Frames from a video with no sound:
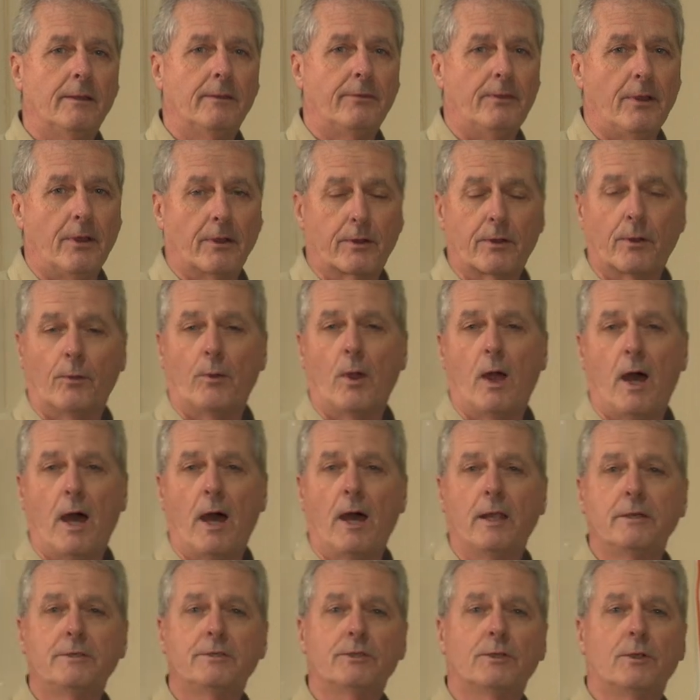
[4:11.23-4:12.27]
their
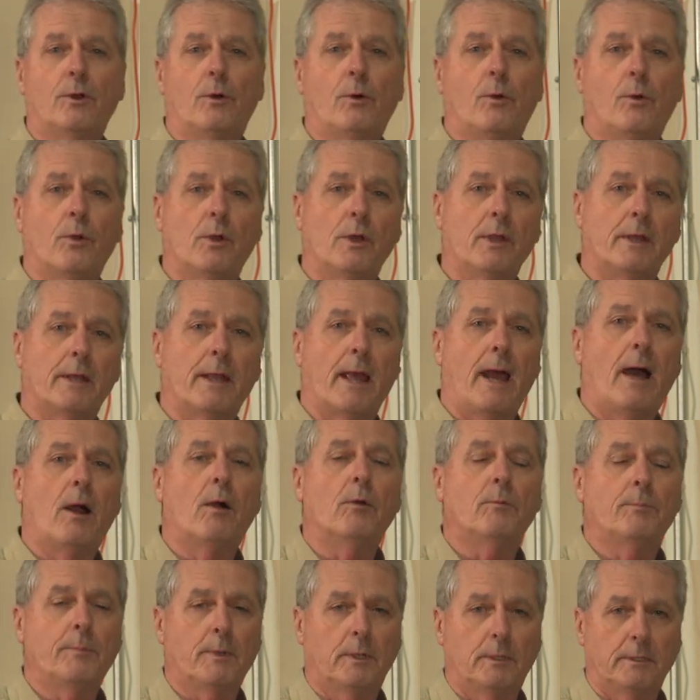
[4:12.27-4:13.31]
garage, or an
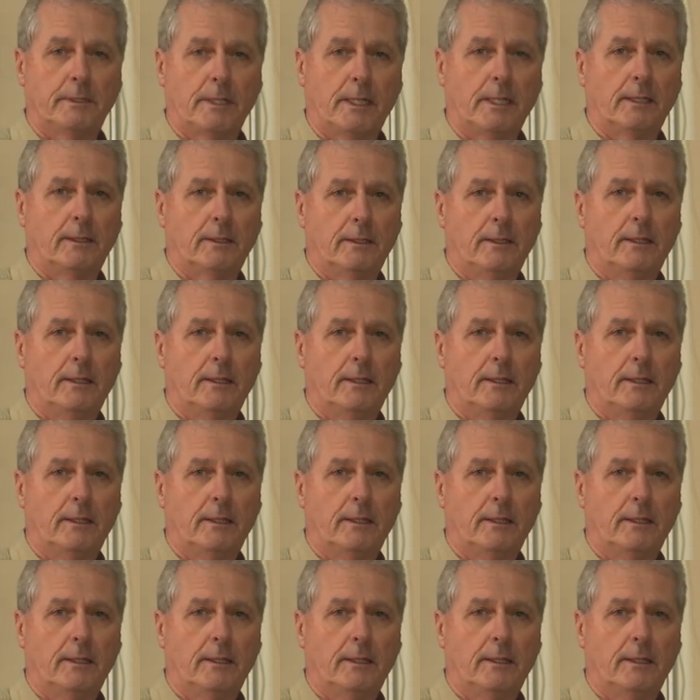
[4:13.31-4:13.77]
outbuilding.